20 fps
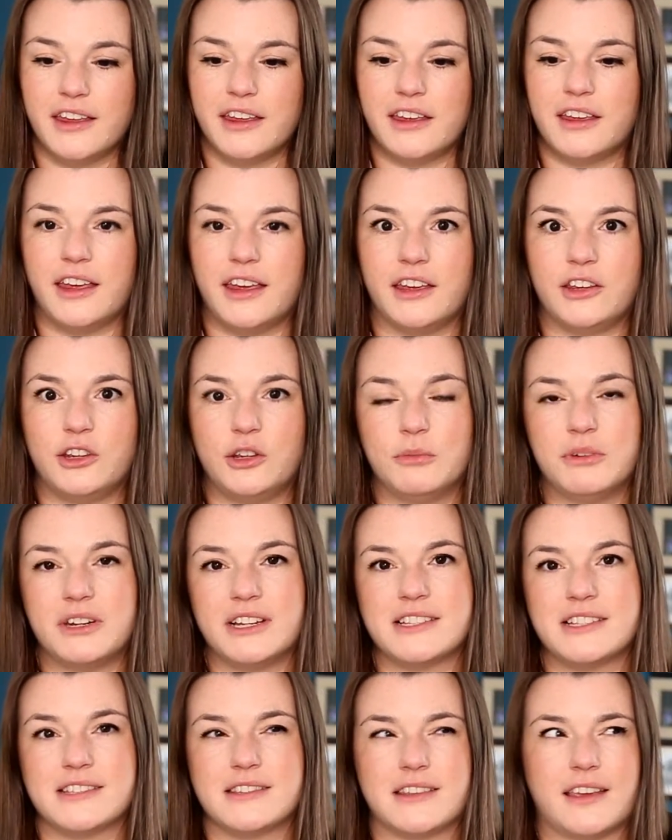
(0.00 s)

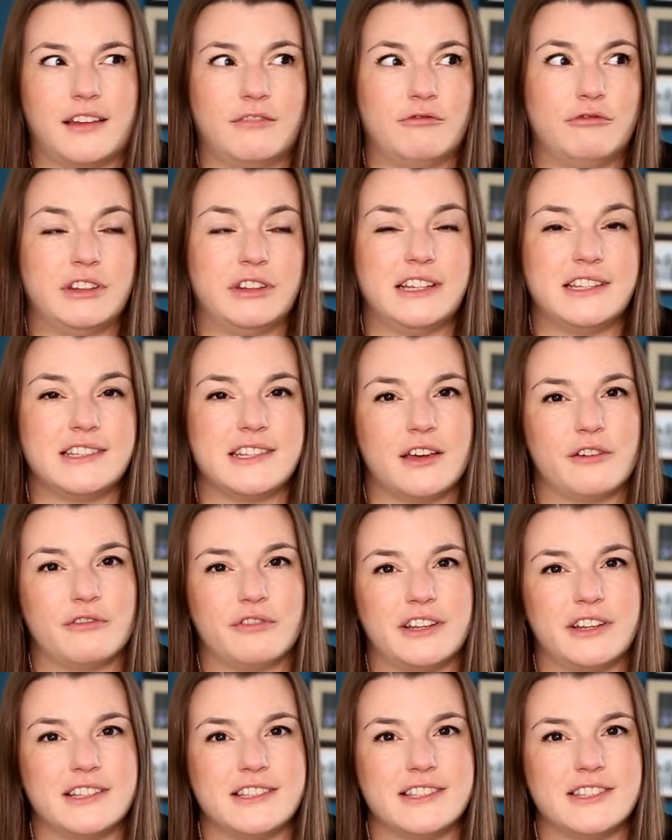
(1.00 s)
Humanists can really
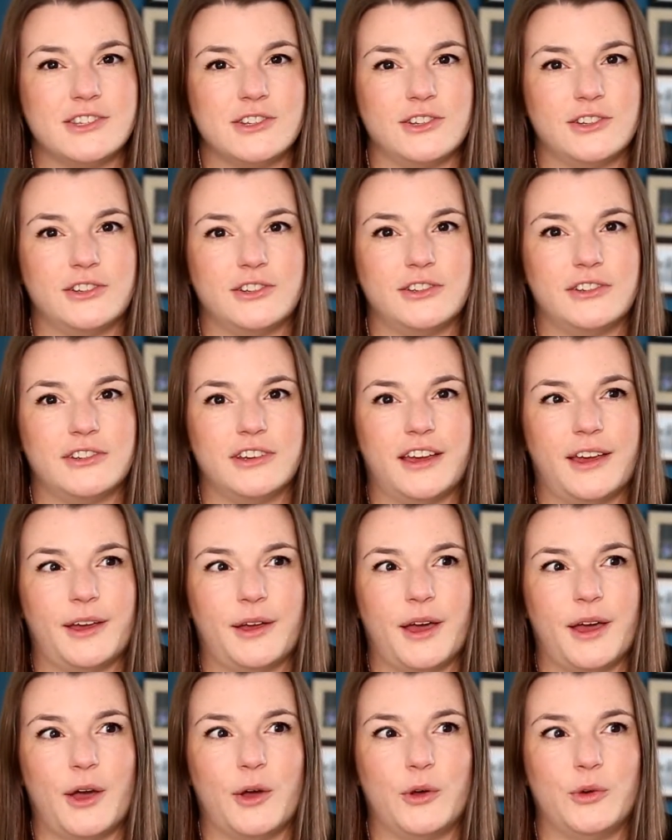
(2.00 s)
delve into
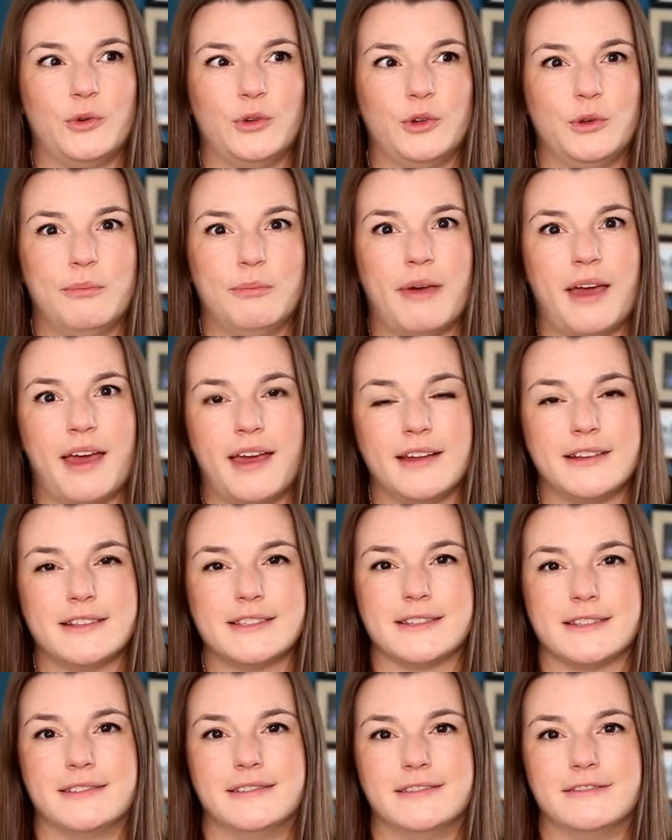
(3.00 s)
how you
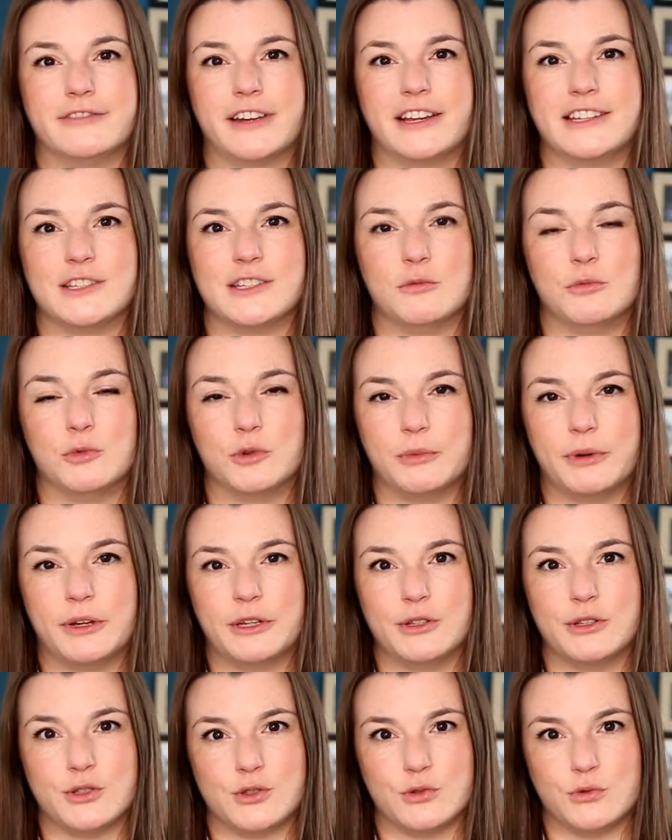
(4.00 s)
met and find out more
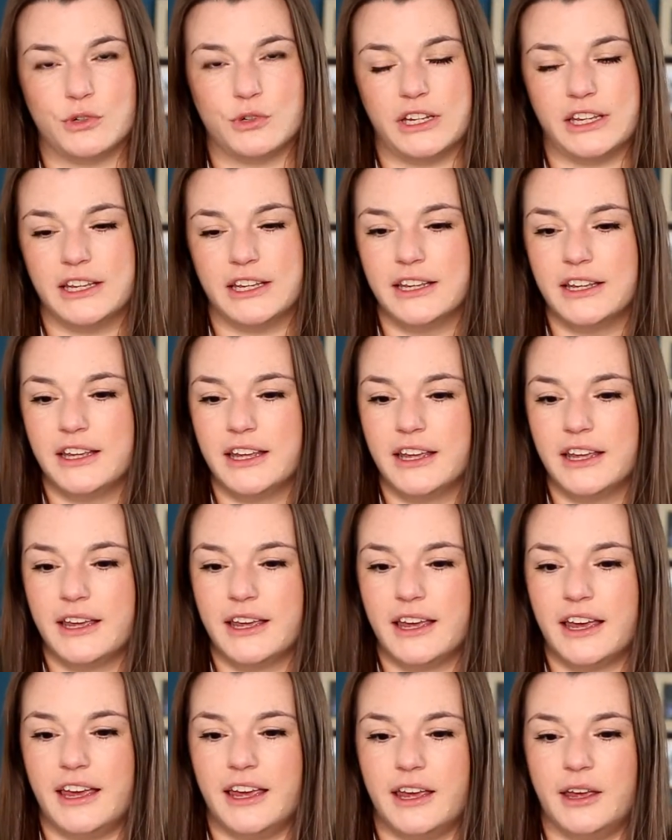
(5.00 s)
about your story
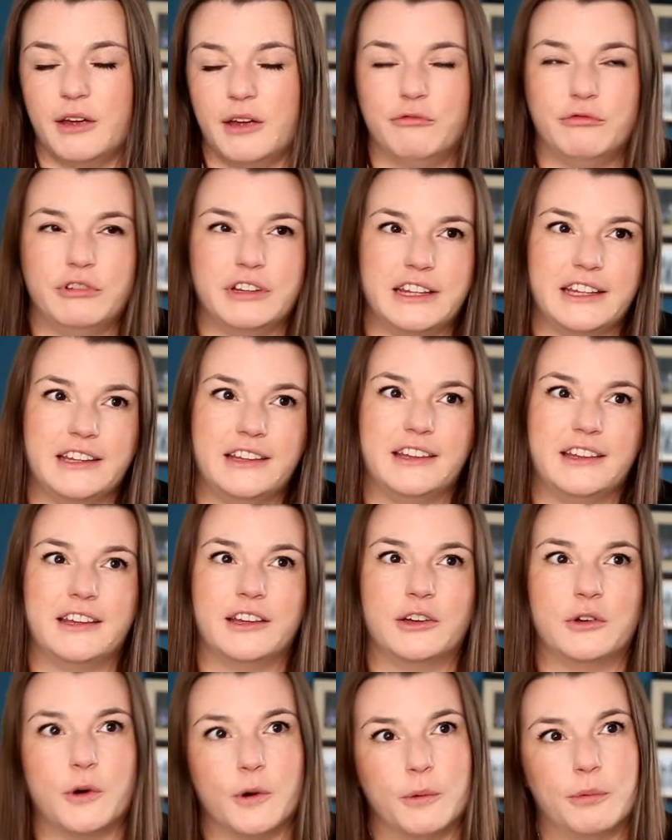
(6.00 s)
and really
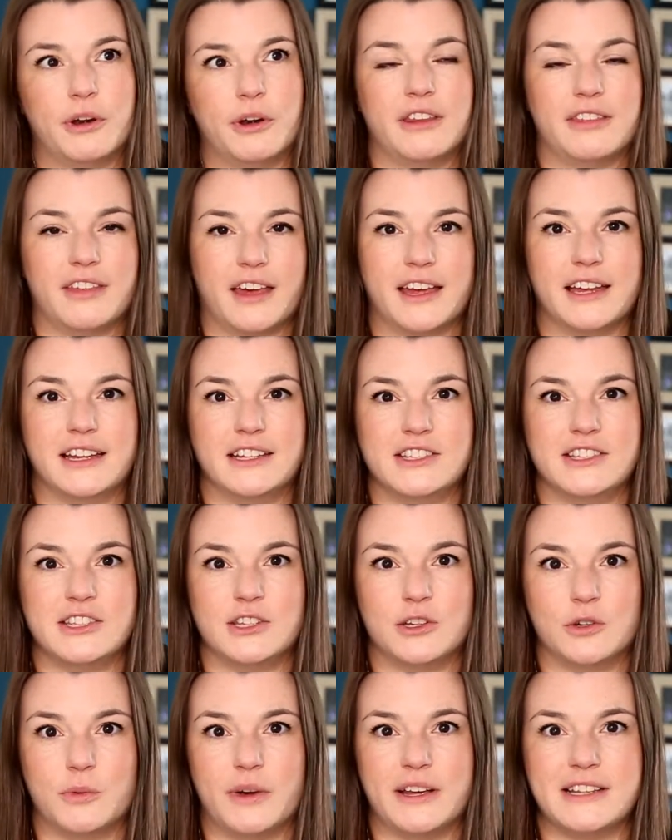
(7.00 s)
incorporate that
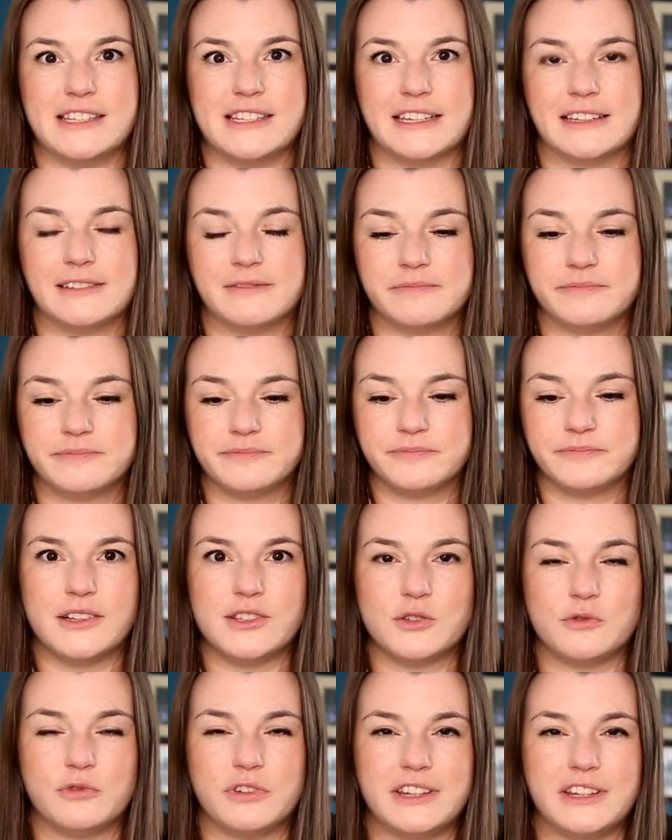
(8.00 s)
into your wedding.
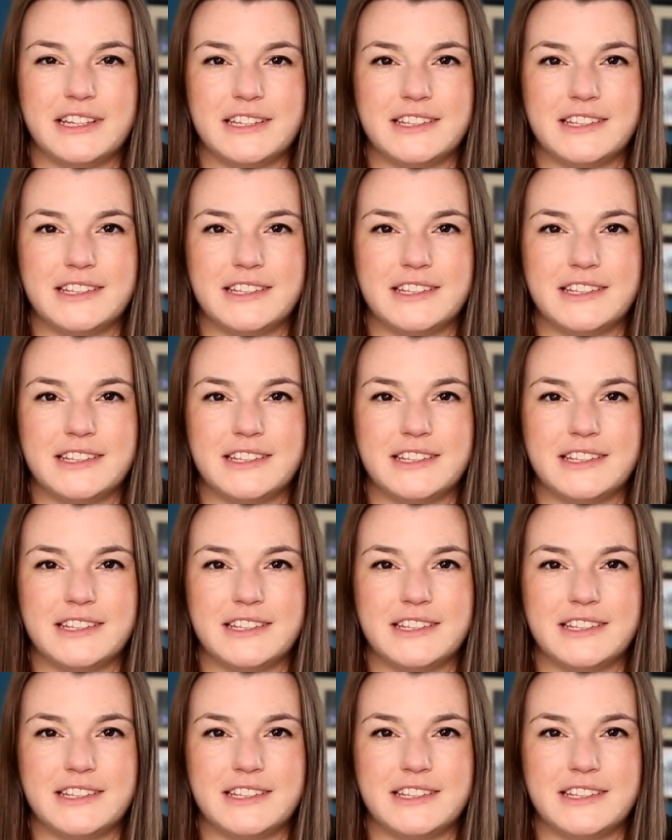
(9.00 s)
So really